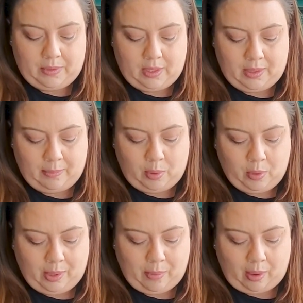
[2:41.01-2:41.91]
The
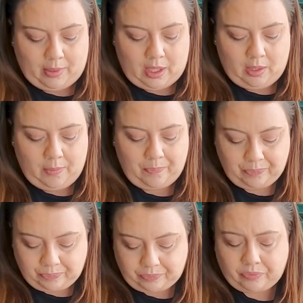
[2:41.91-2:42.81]
pork barbecue,
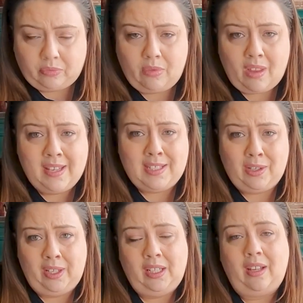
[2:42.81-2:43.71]
it's
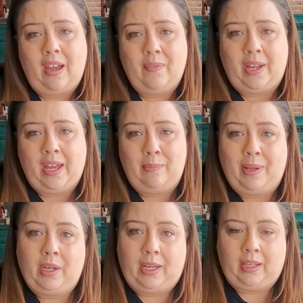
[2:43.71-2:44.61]
good. Have I had
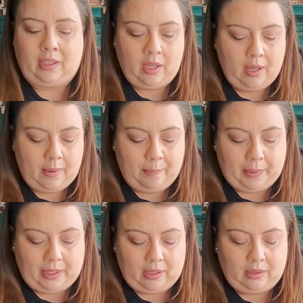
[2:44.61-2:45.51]
better yet?
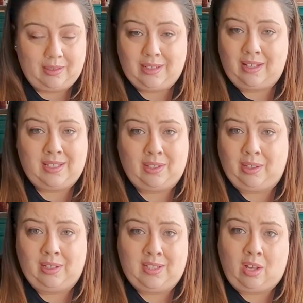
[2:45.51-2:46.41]
But it's a good,
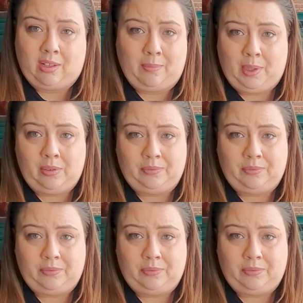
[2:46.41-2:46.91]
solid meal.